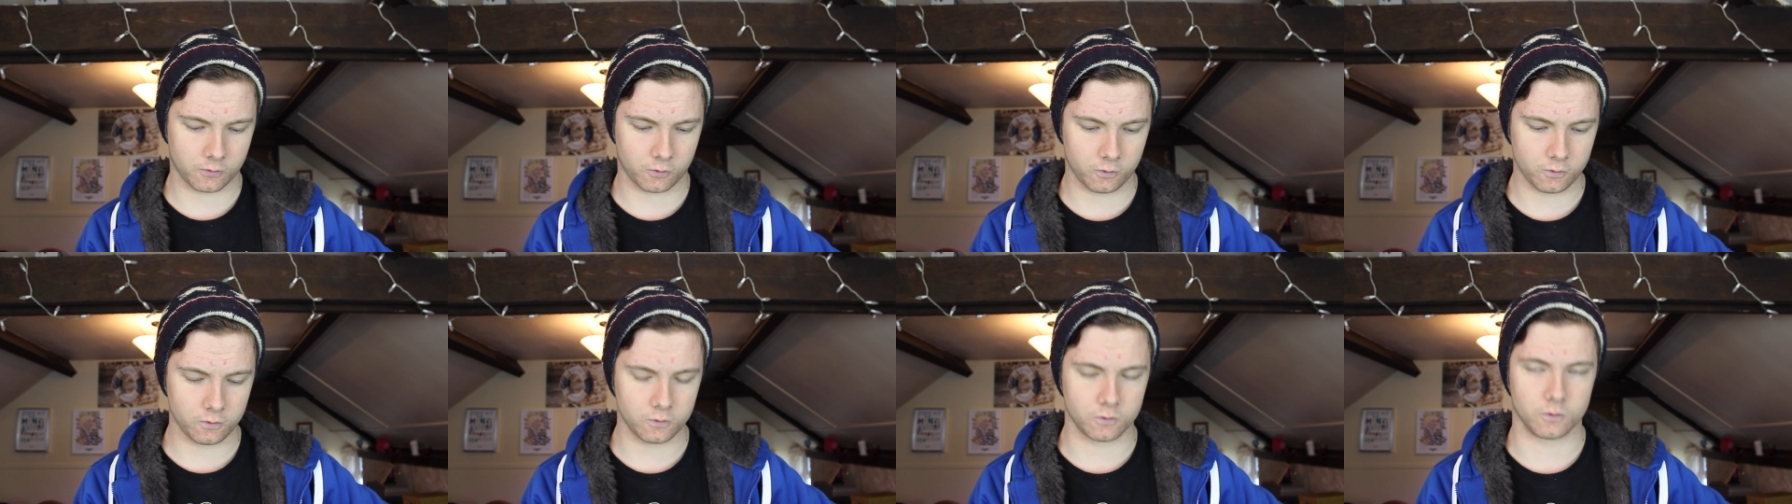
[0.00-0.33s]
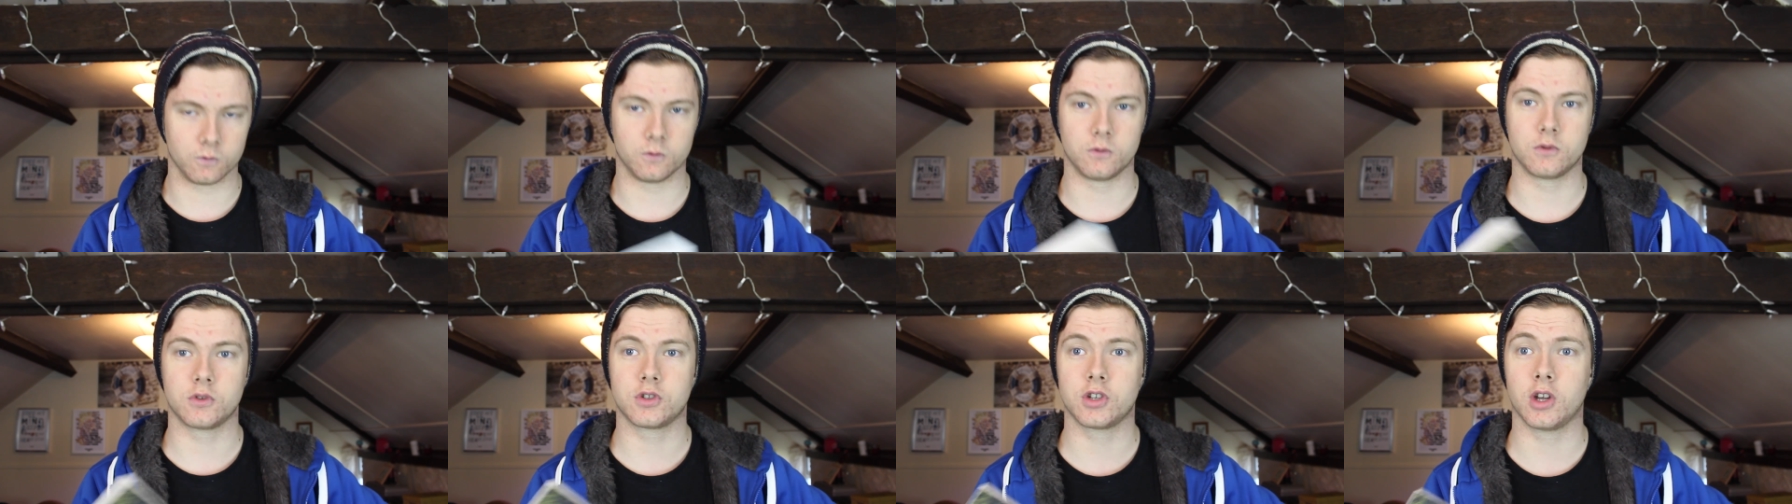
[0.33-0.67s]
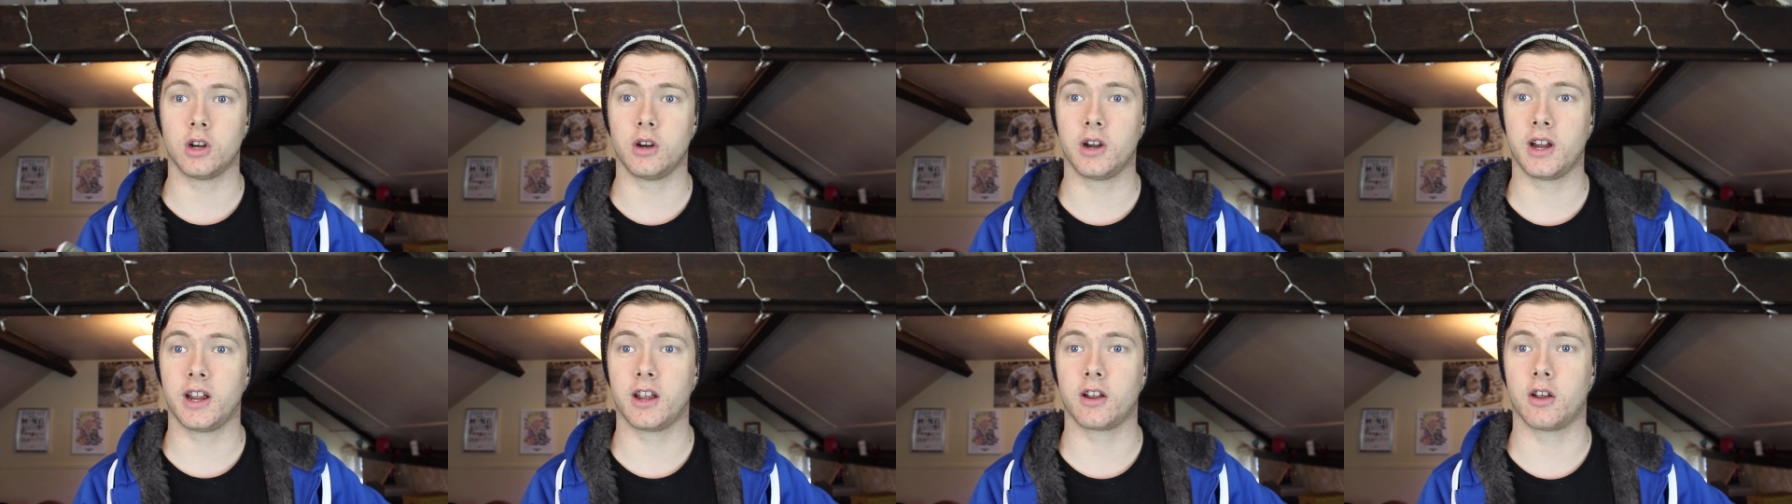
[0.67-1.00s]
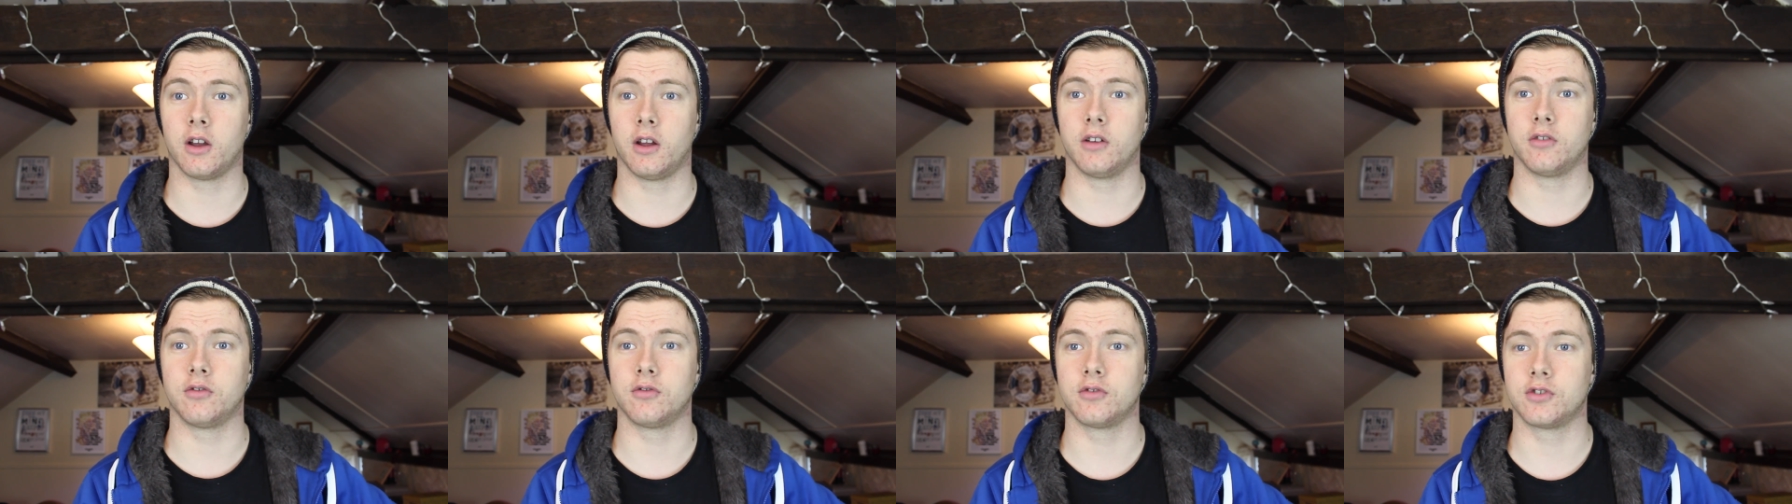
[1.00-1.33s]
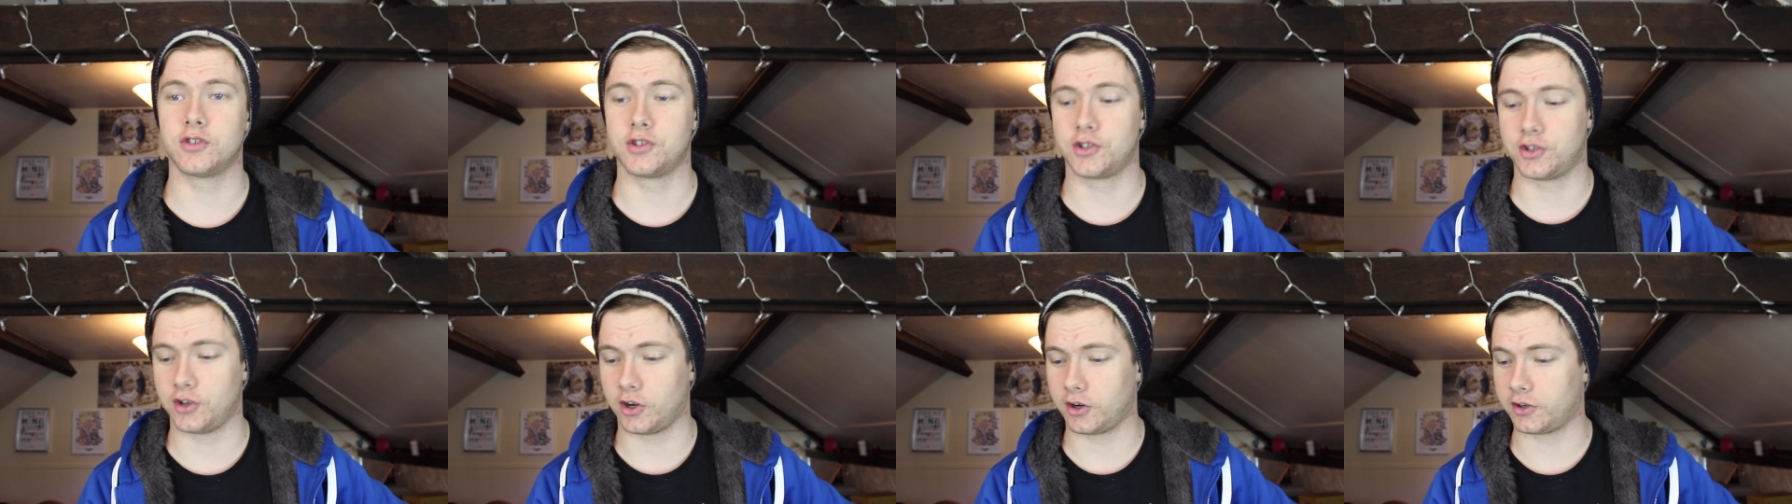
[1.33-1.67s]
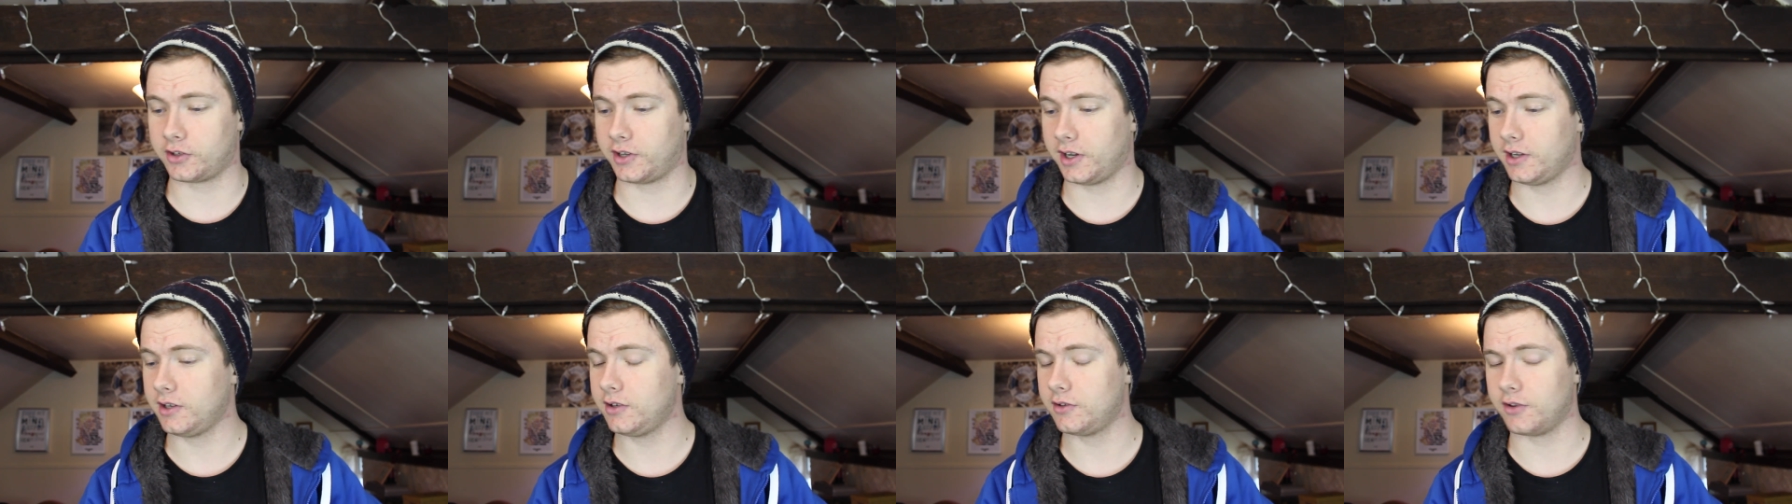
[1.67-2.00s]
Mm, sorry, I got
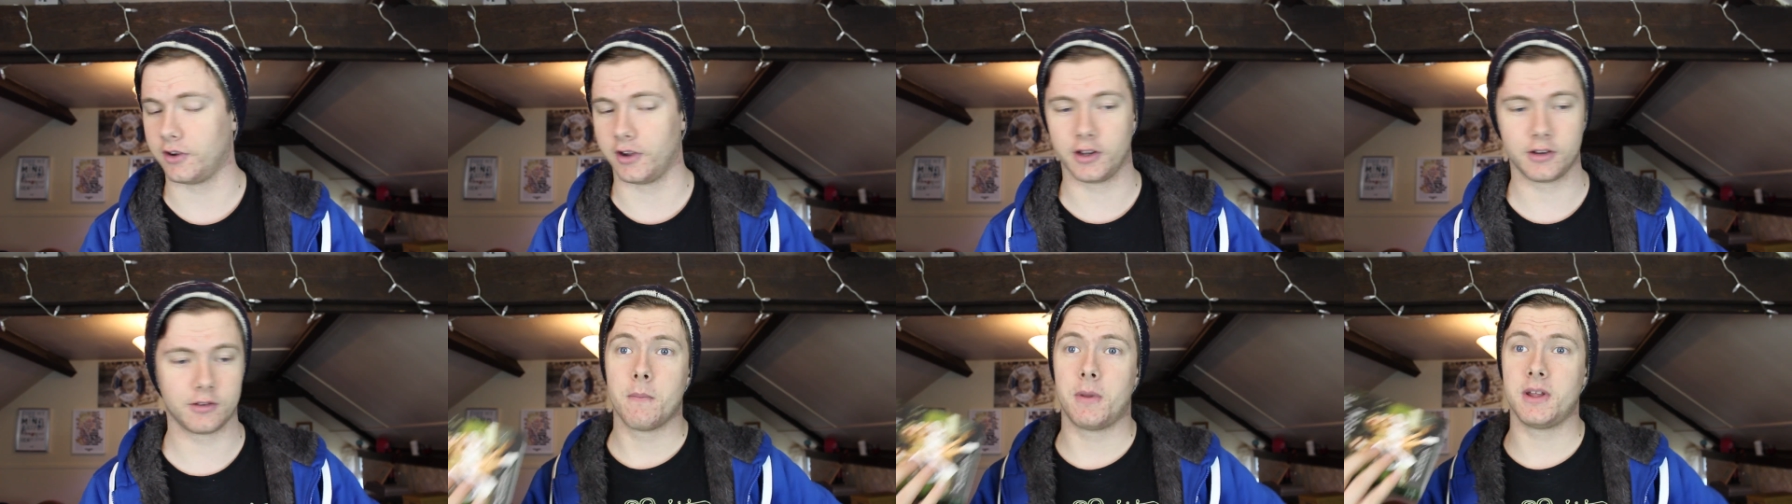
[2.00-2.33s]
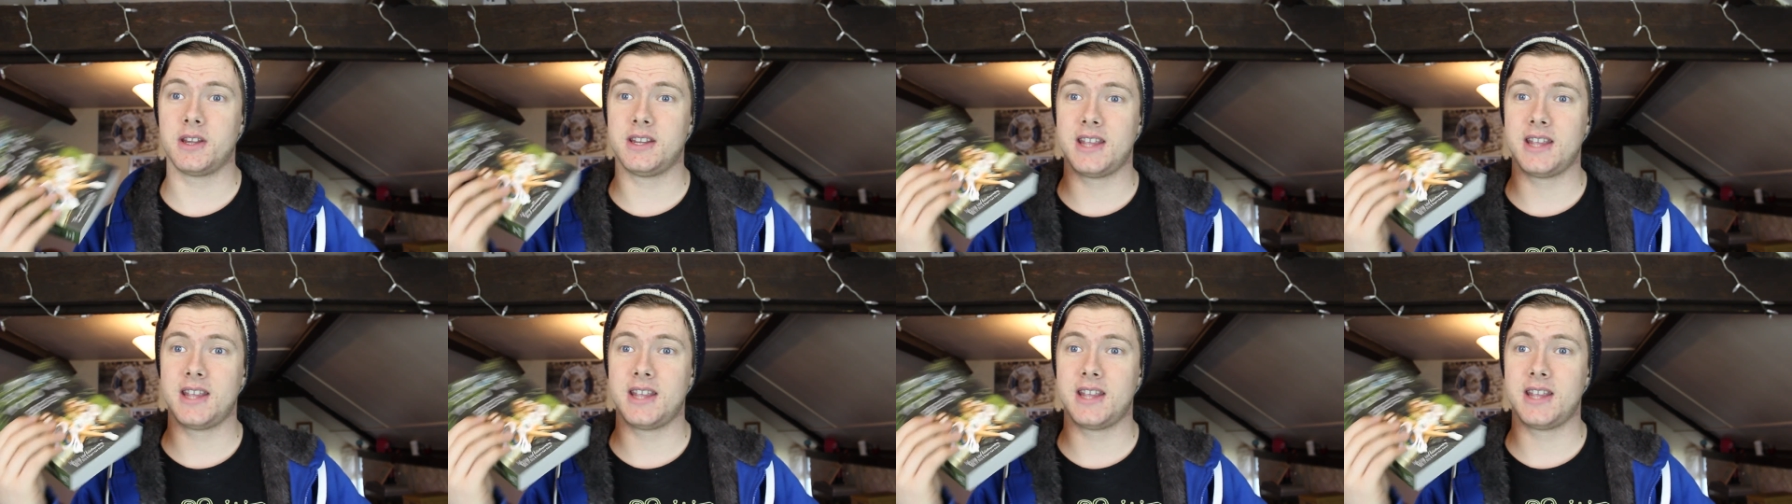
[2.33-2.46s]
sucked into it.